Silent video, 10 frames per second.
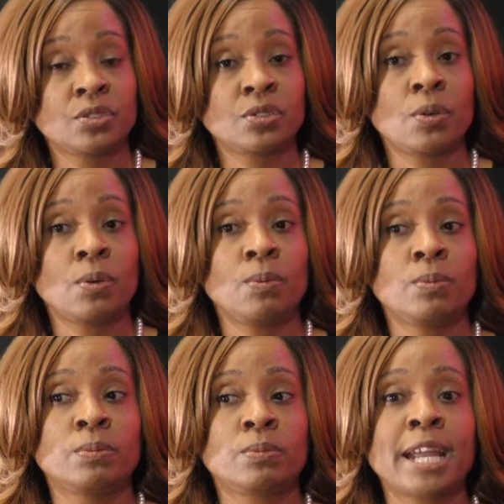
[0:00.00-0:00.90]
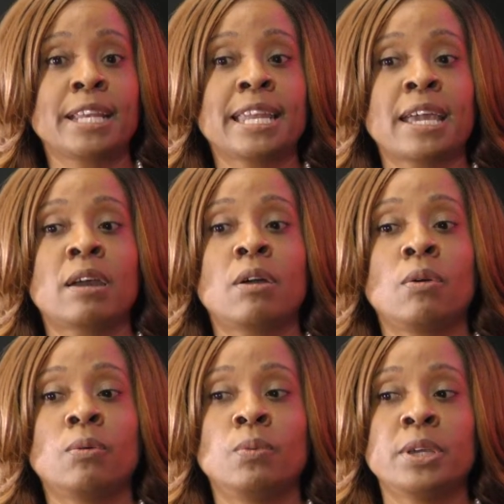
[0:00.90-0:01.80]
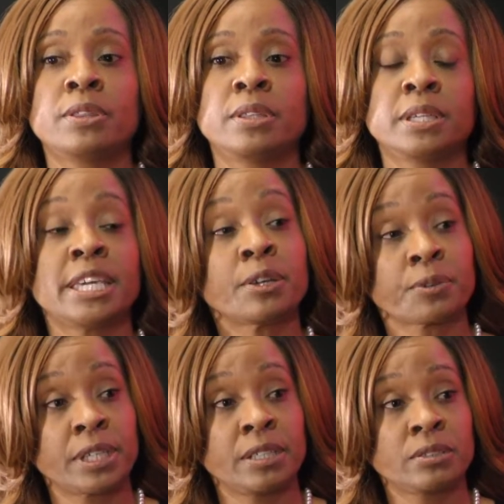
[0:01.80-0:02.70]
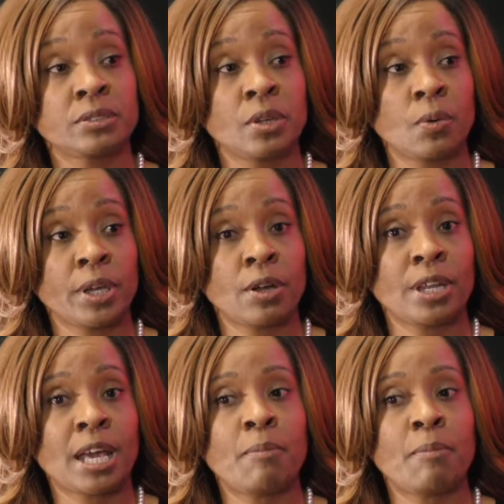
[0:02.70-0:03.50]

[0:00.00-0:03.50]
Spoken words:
So right now with the hearings going on,